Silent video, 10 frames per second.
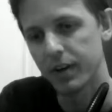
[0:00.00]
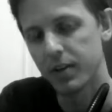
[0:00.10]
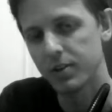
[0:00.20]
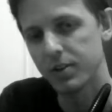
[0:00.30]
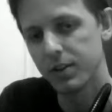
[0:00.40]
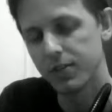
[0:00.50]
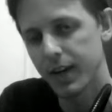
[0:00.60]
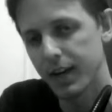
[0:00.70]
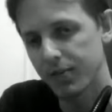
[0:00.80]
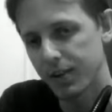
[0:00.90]
go to if I
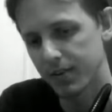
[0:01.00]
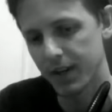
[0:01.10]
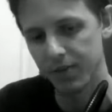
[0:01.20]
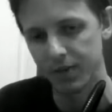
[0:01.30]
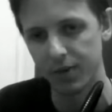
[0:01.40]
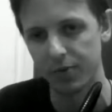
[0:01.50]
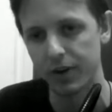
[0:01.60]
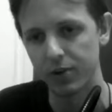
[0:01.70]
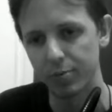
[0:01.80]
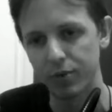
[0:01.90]
have a
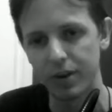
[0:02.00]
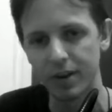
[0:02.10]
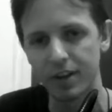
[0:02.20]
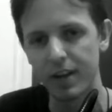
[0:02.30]
regular book,